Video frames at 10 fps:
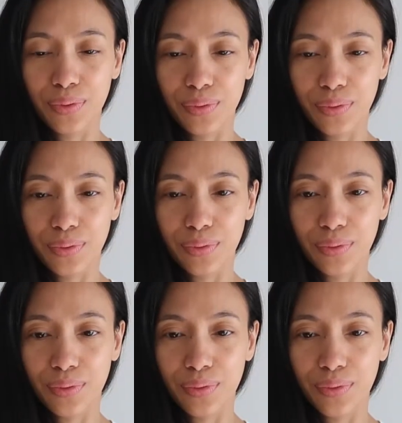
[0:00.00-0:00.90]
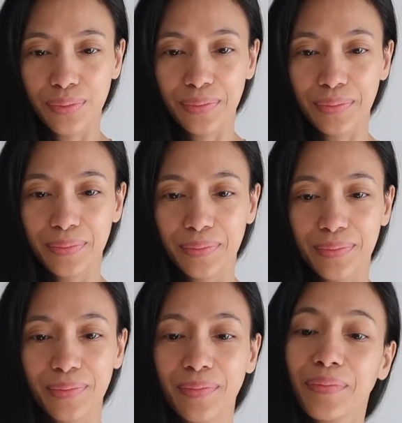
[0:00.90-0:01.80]

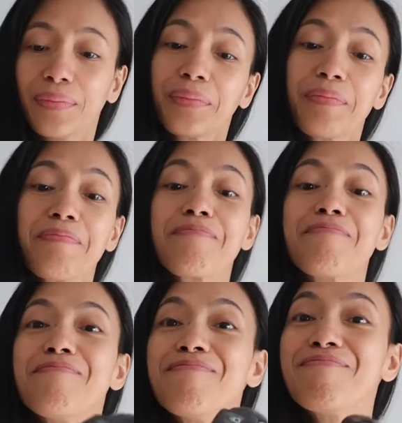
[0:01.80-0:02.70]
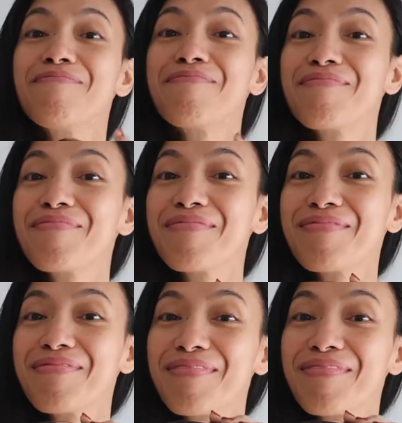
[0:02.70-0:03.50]
Nothing is said.